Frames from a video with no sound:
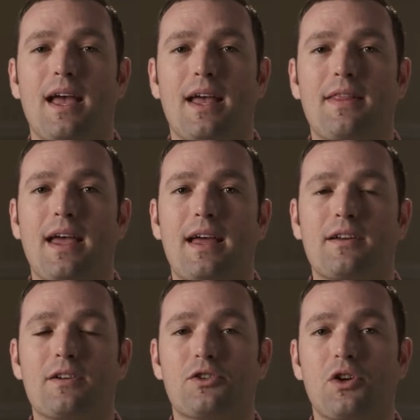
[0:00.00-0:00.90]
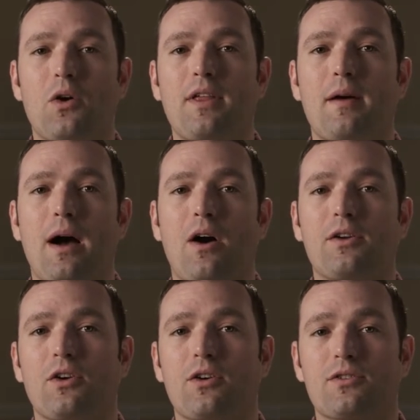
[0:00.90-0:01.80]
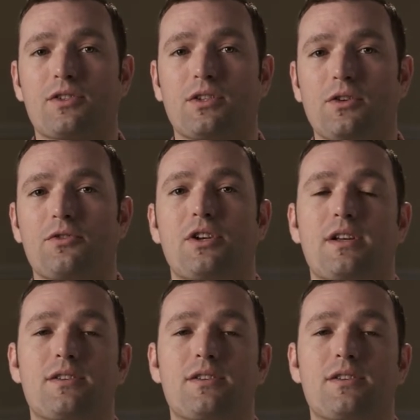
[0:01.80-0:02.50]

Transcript: and then show them how your solution